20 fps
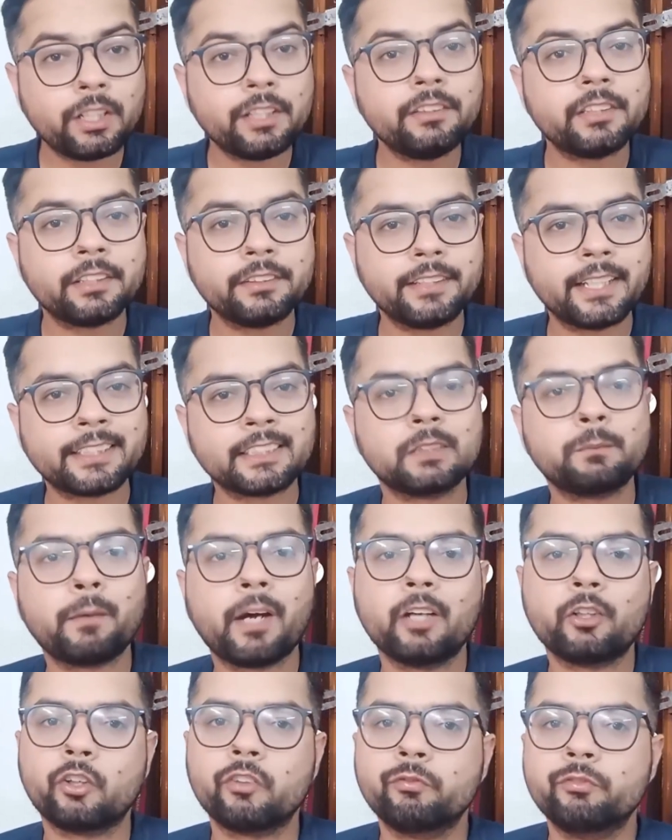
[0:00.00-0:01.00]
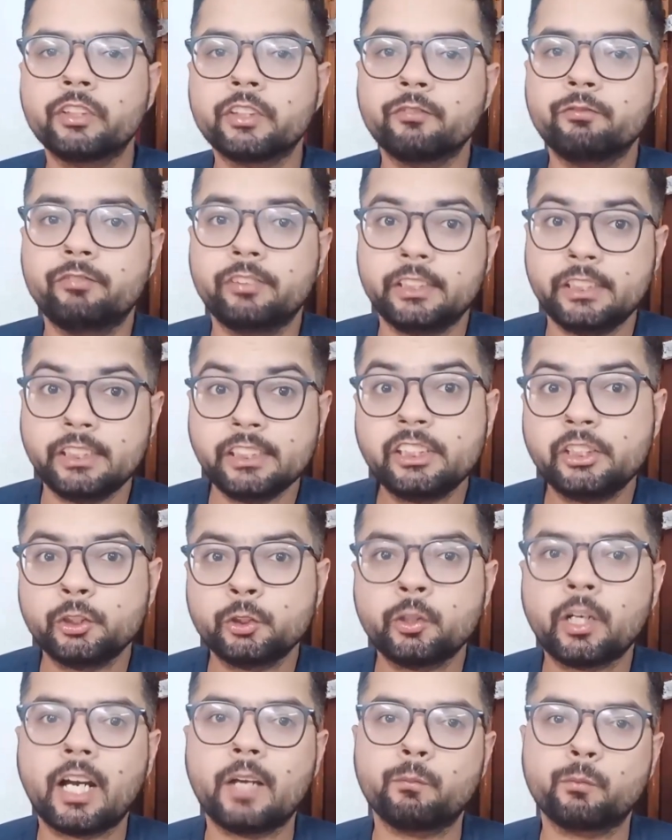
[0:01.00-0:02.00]
in the next part of the
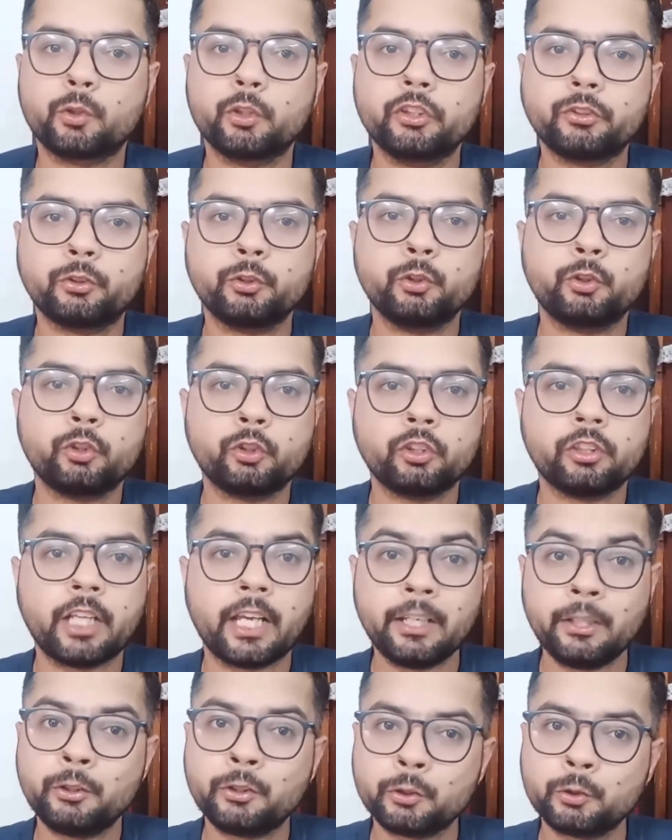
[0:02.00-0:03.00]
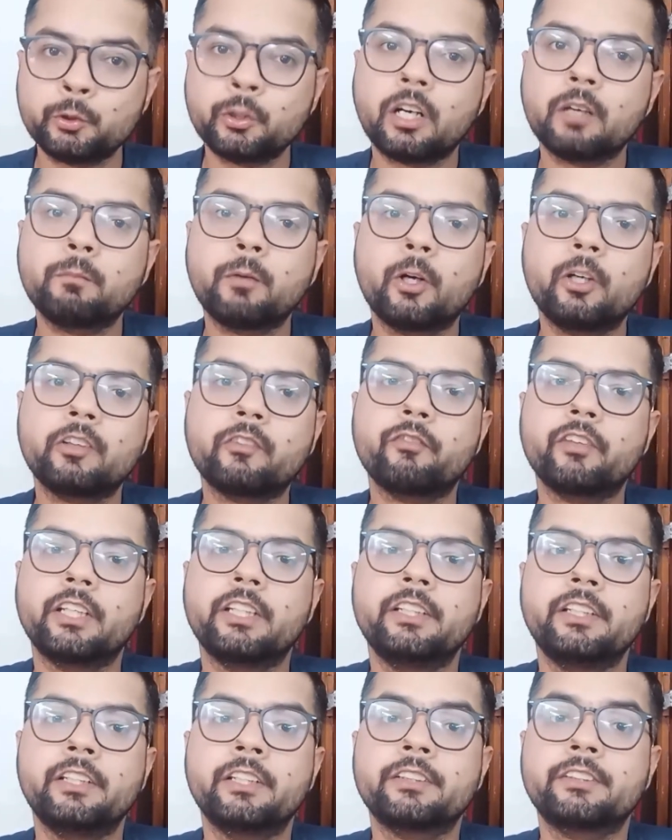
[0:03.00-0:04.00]
video, I'm going to tell you about
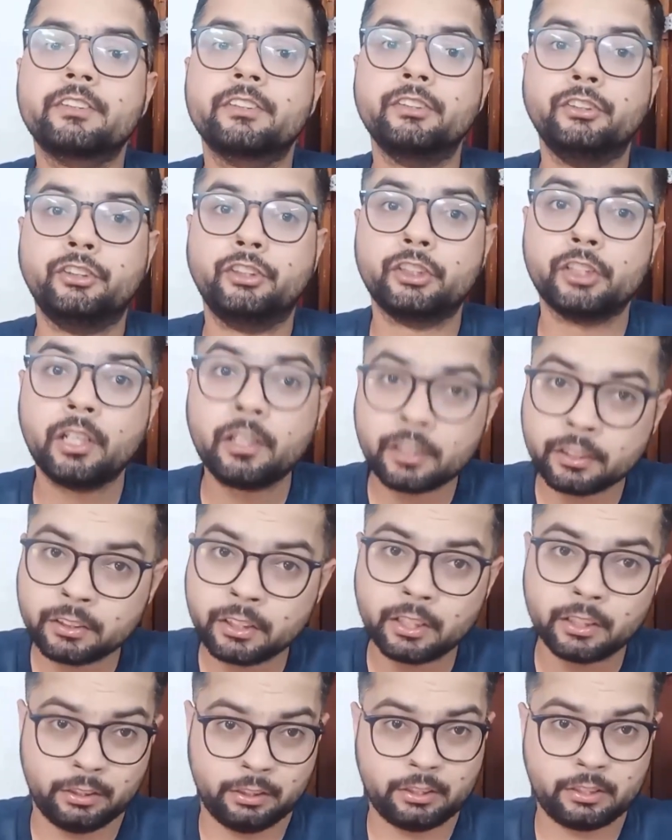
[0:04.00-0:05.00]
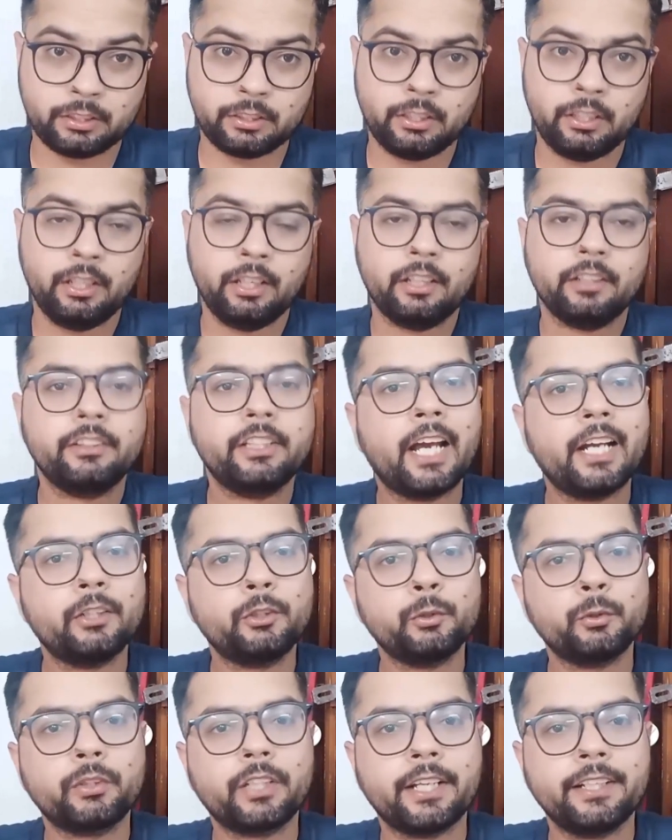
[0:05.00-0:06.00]
various journals
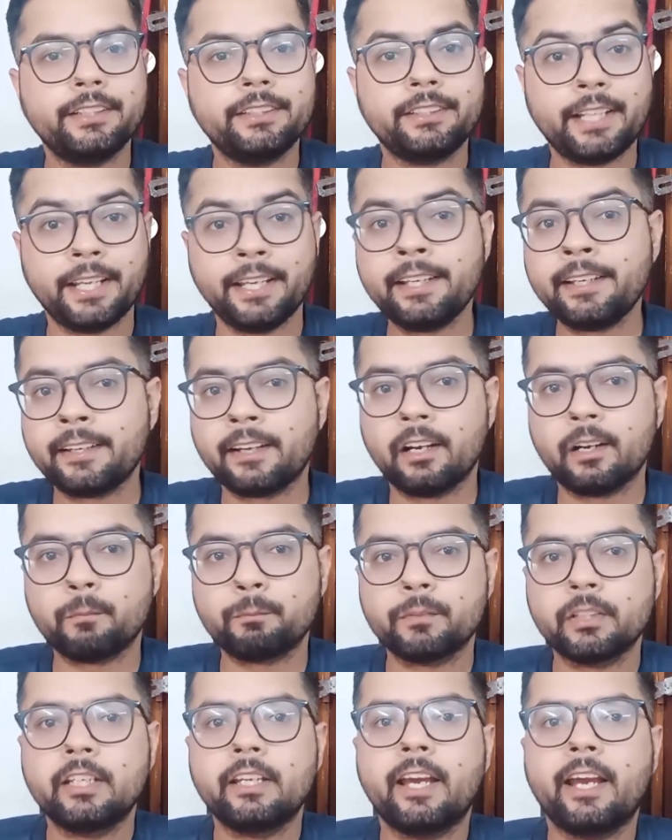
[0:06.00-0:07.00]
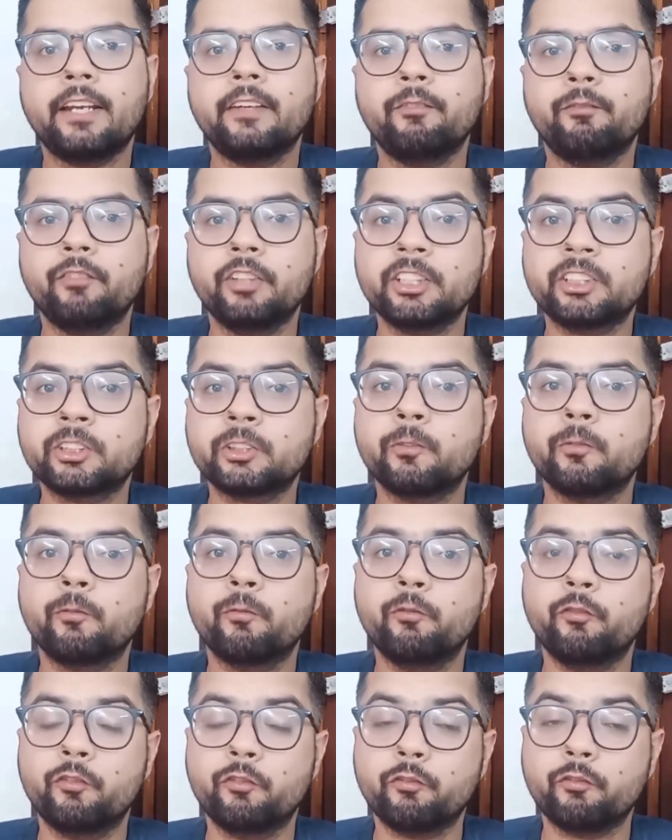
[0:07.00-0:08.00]
that you can take up and which
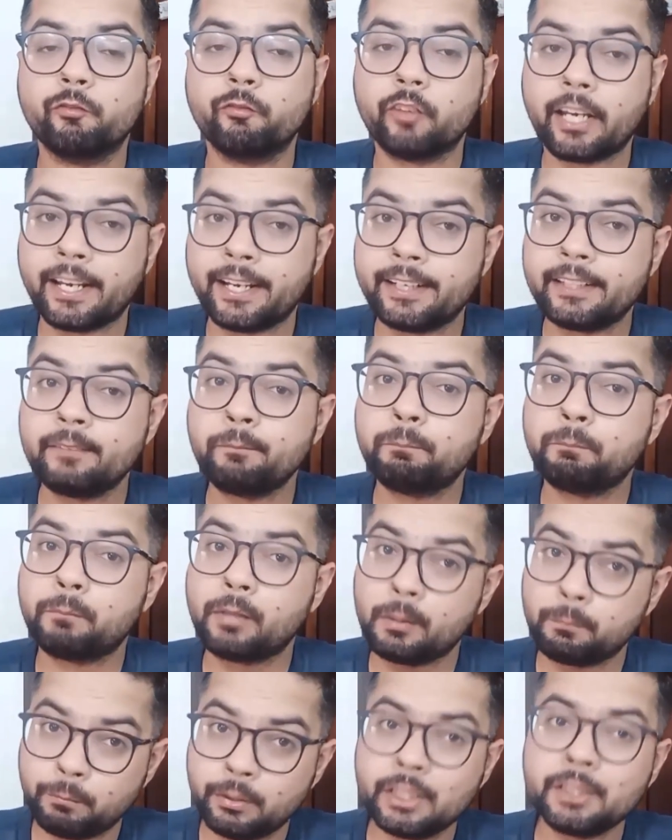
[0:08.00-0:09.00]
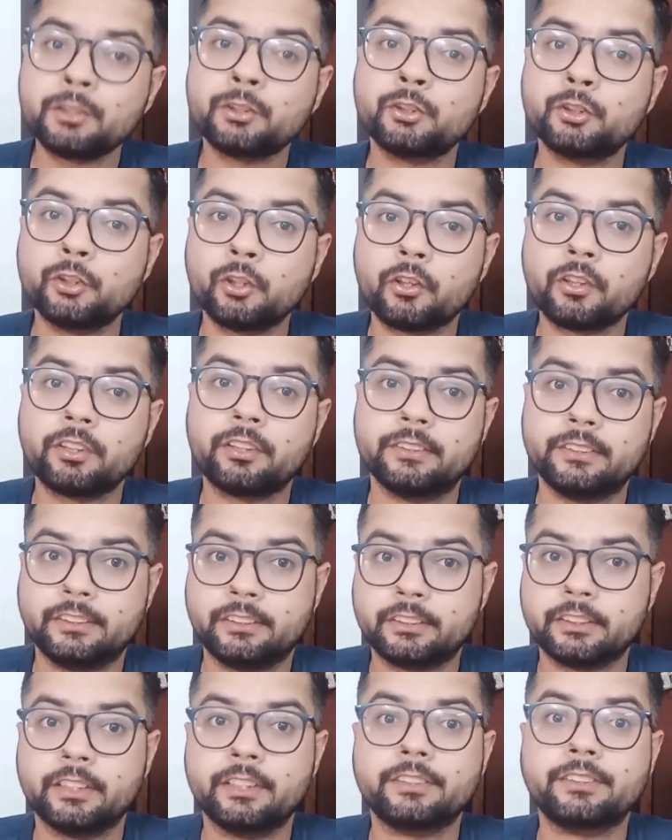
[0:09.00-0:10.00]
and publish your
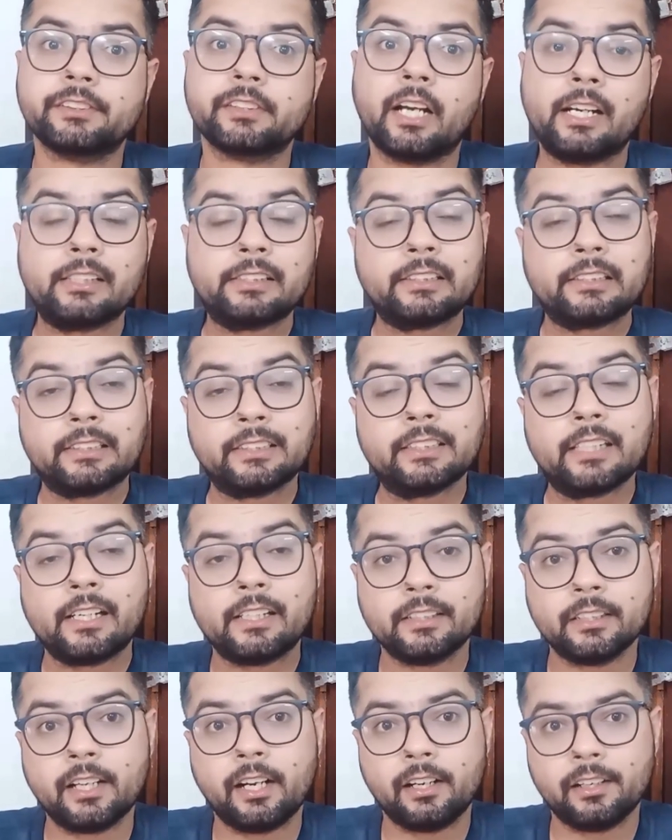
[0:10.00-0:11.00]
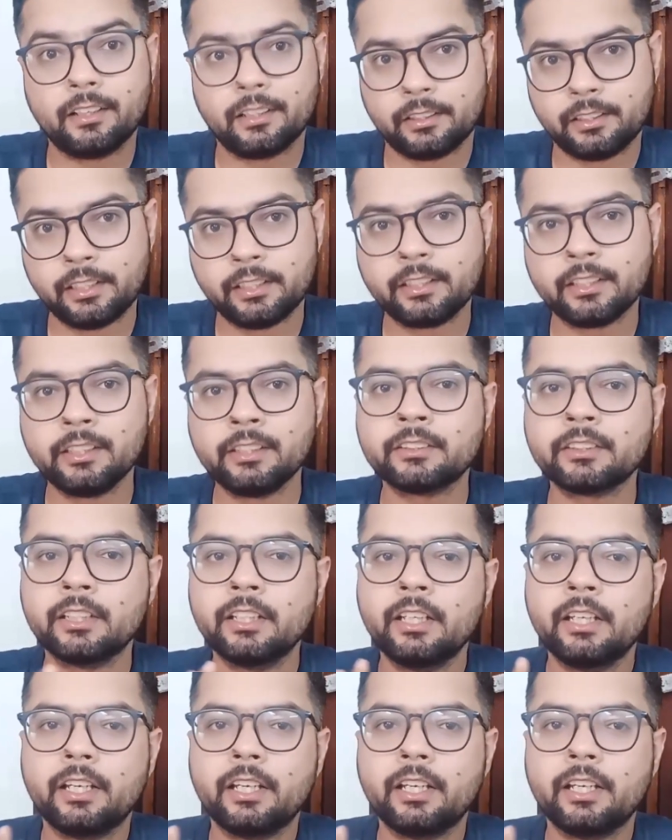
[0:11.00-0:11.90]
research uh, uh, uh, articles